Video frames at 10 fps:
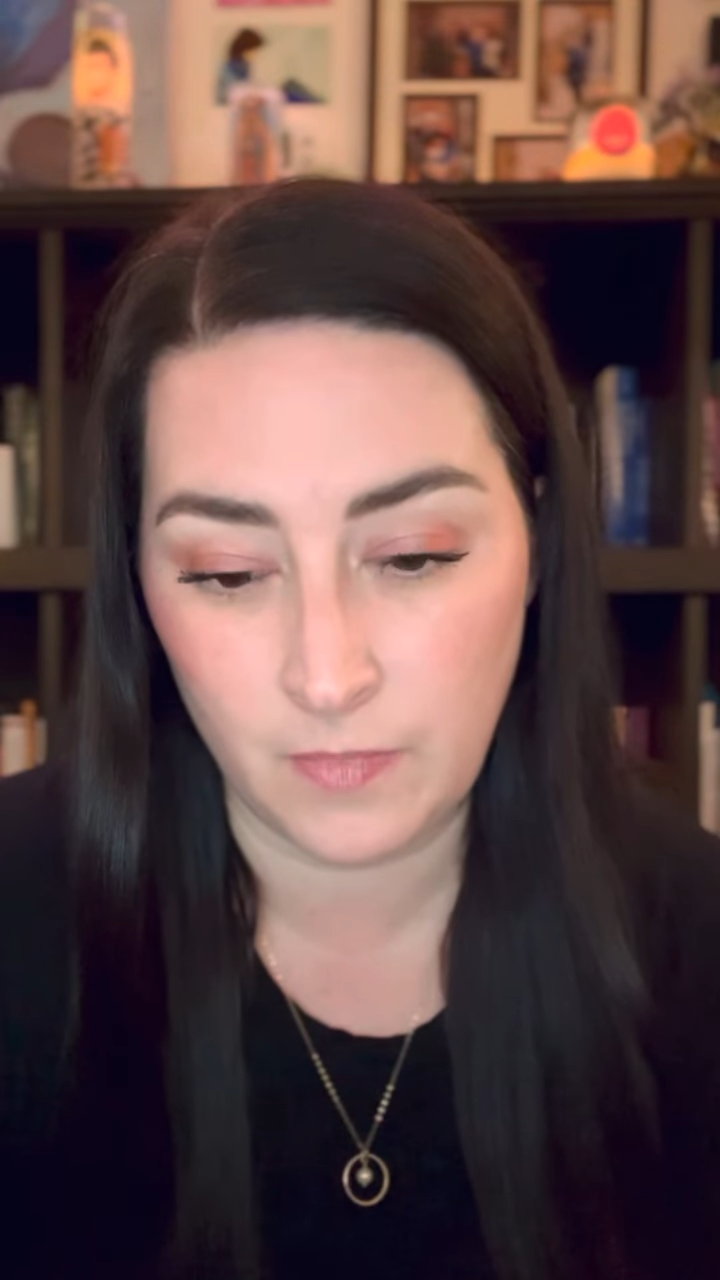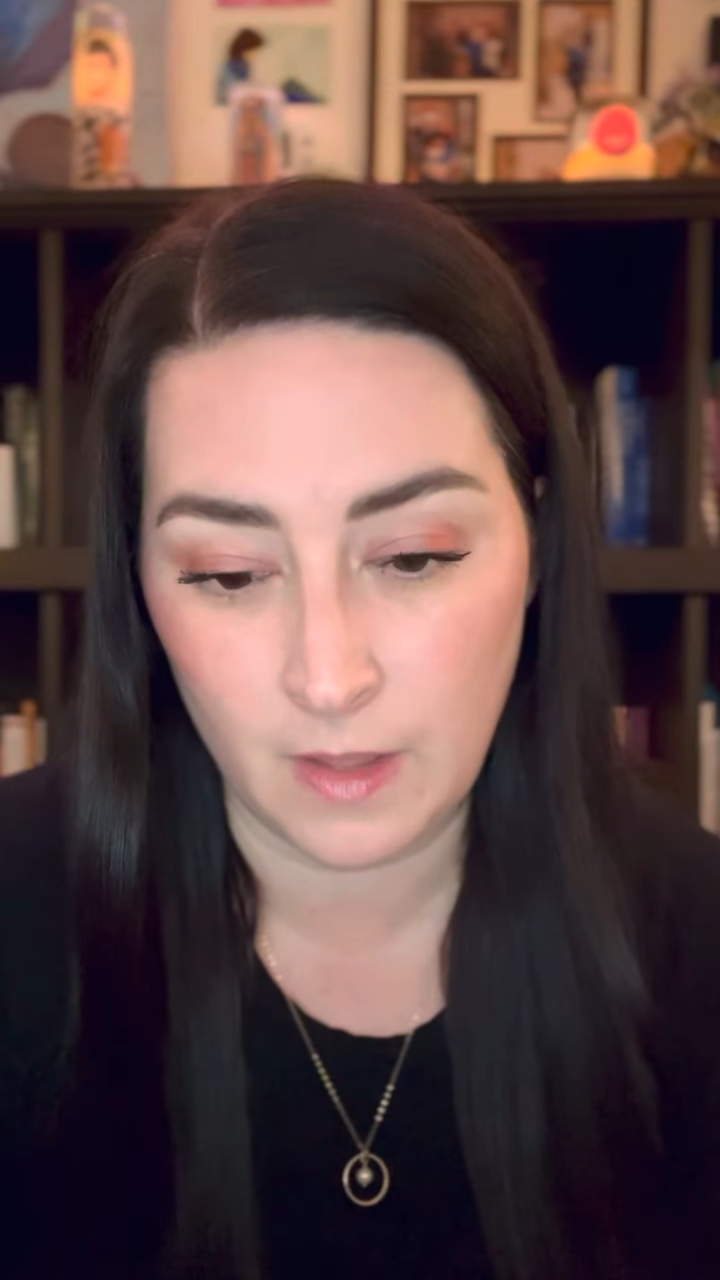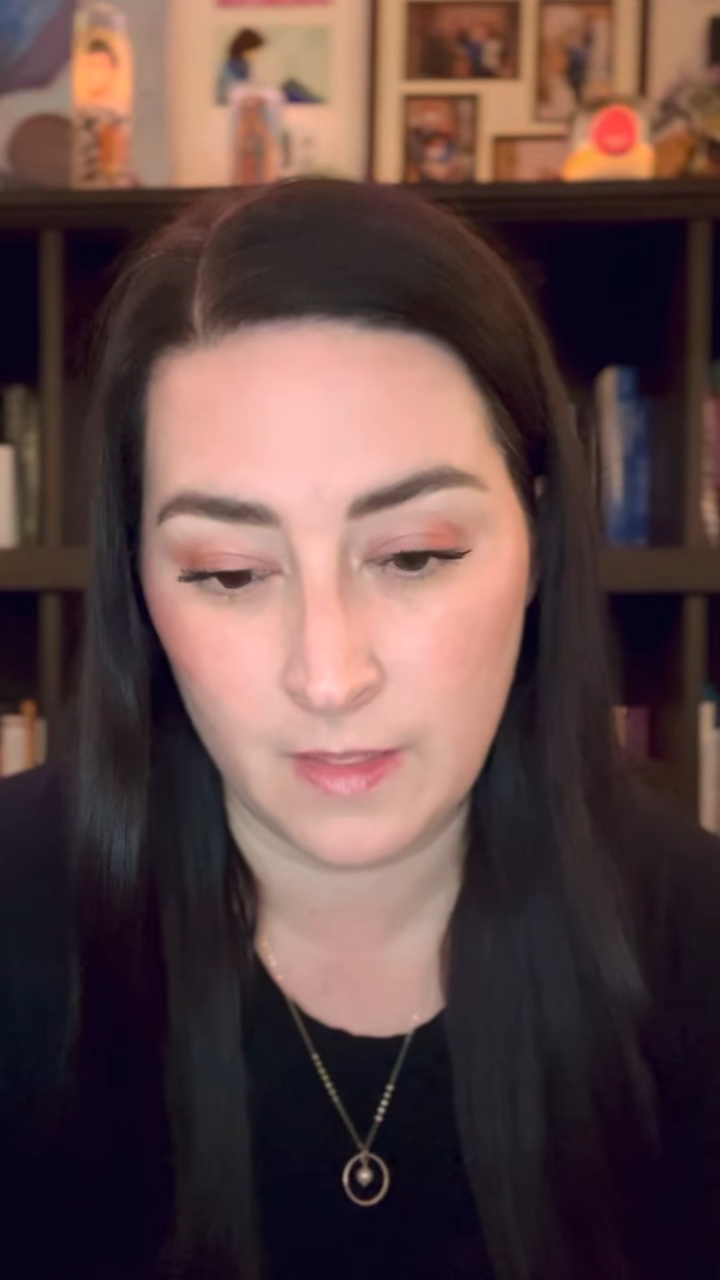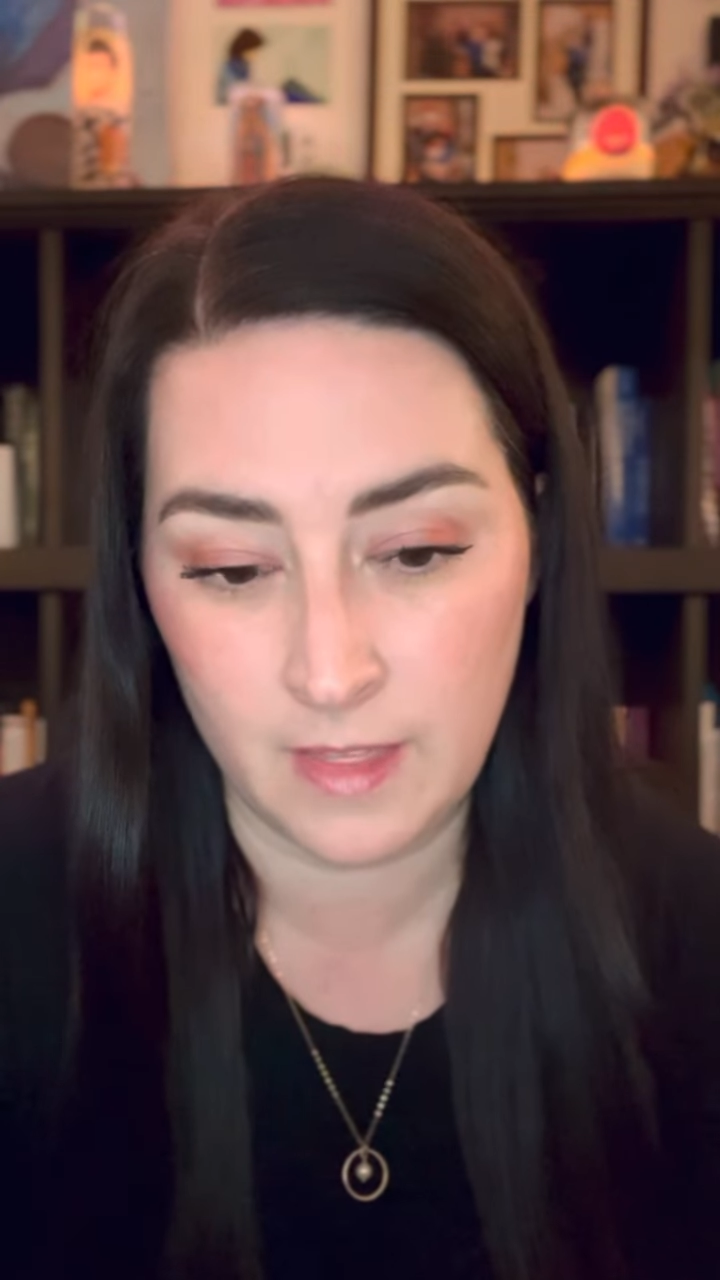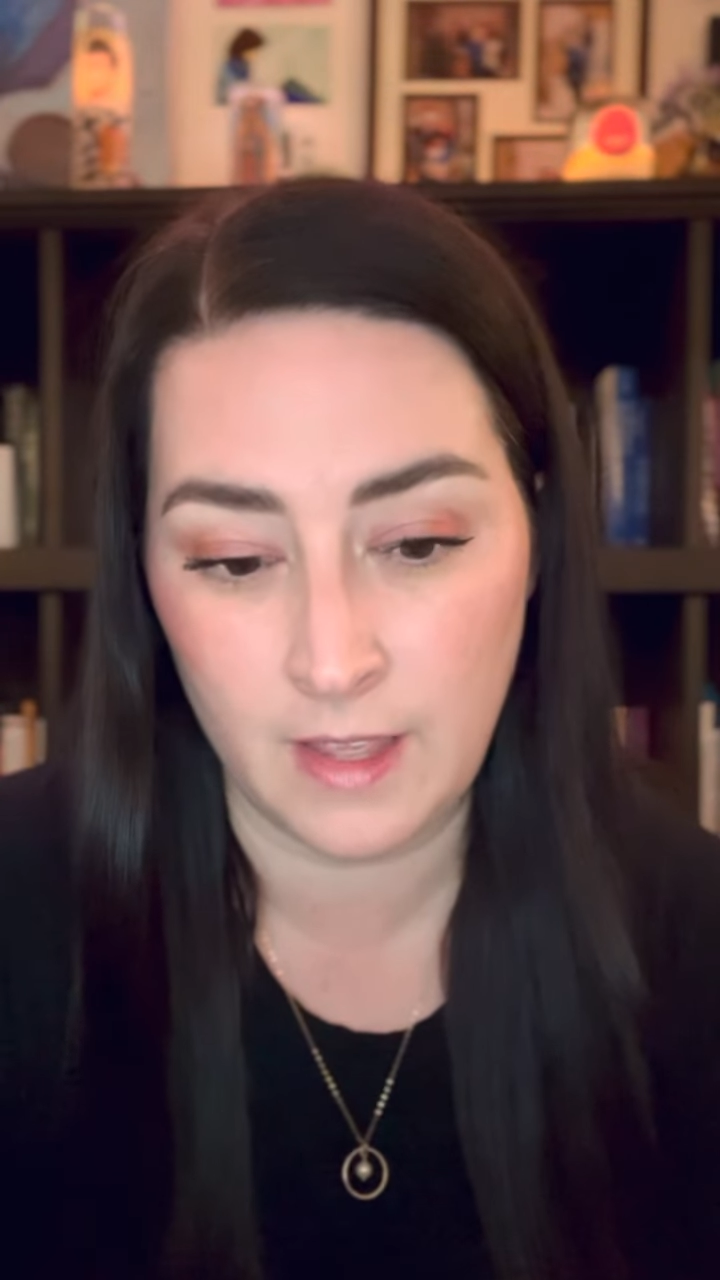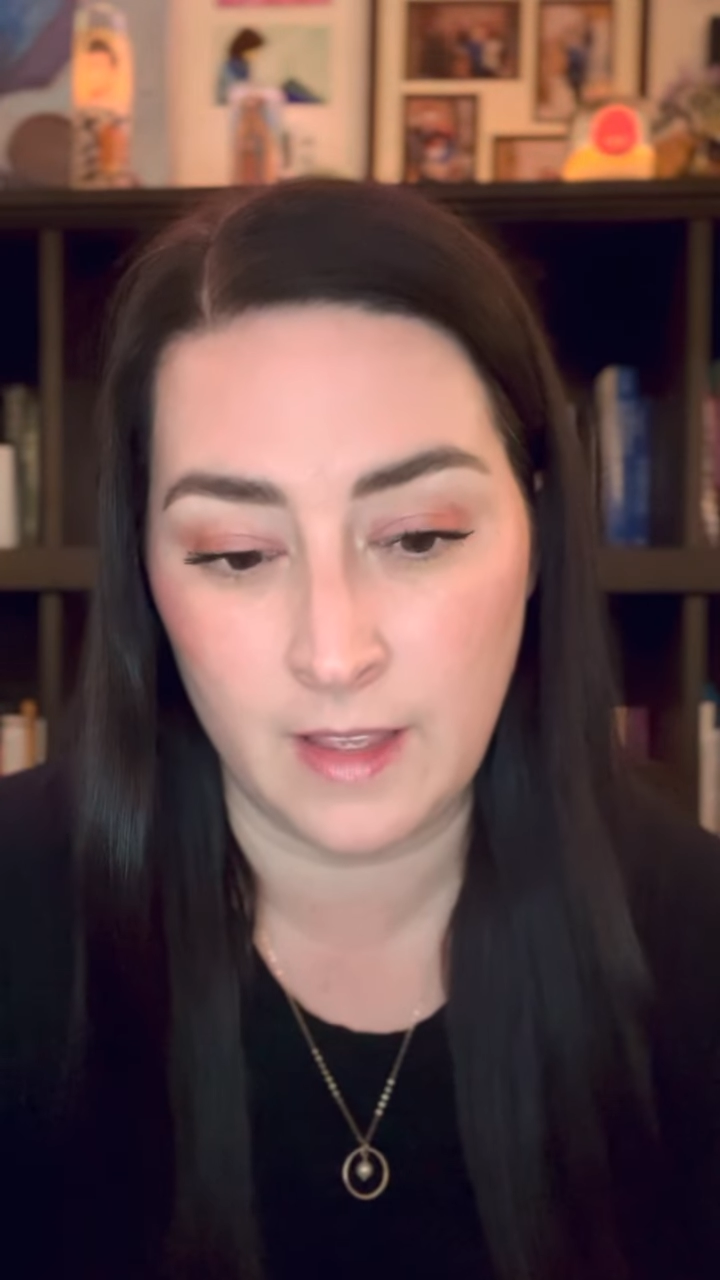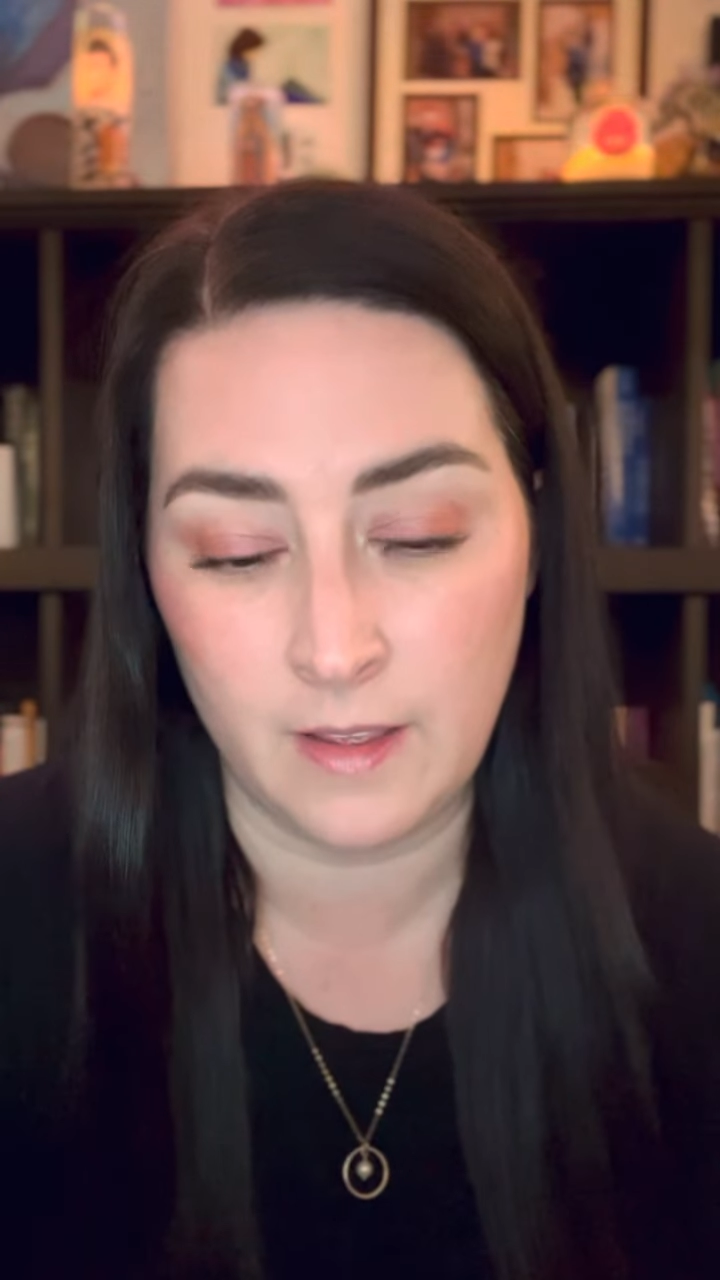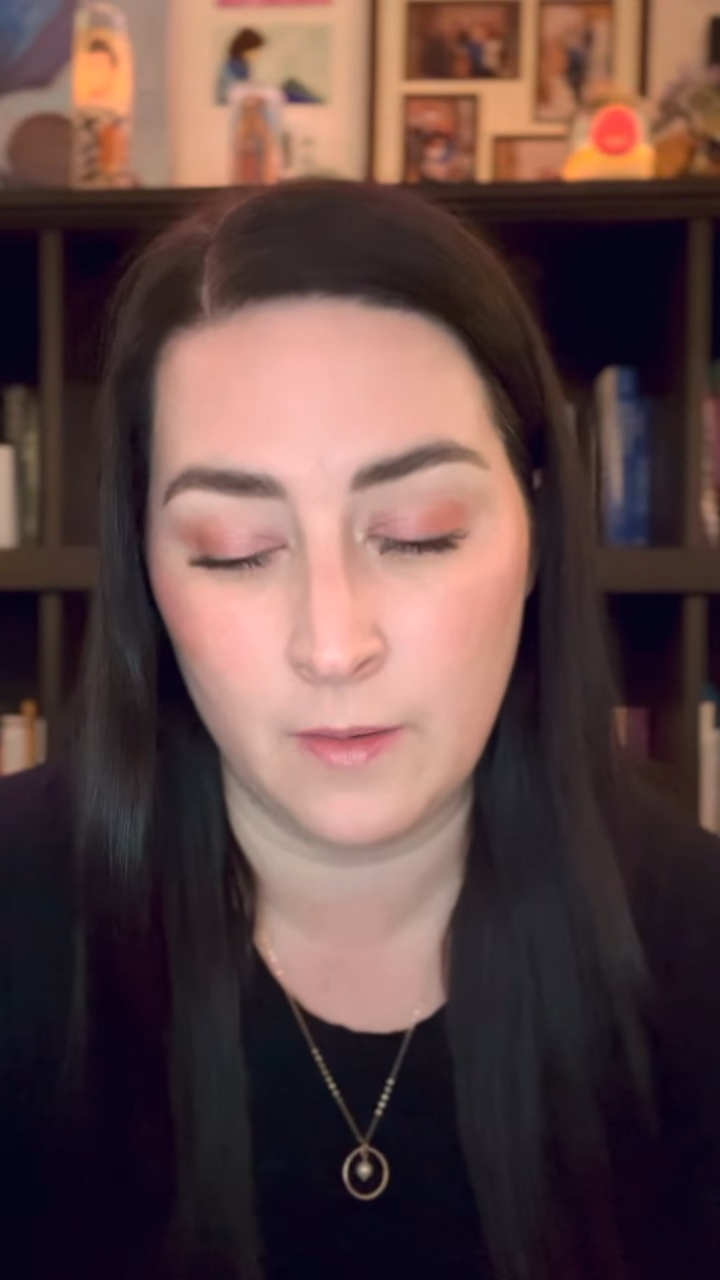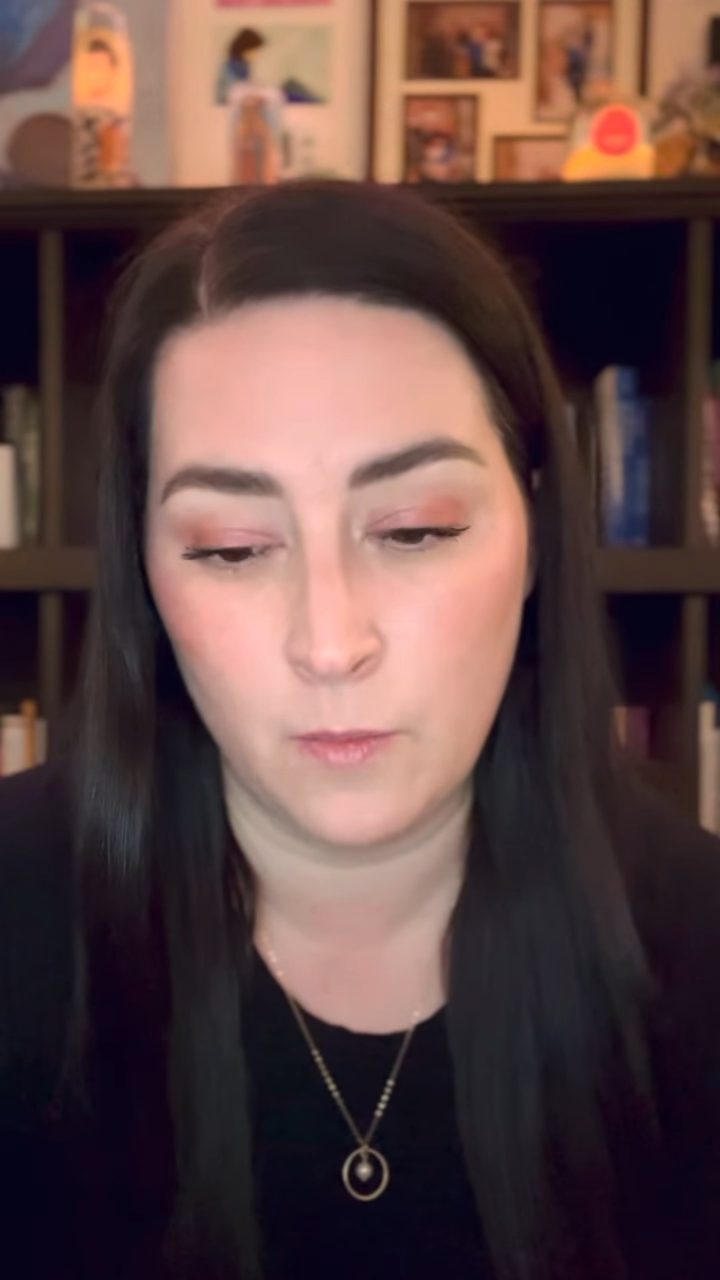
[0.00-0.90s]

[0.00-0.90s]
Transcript: thing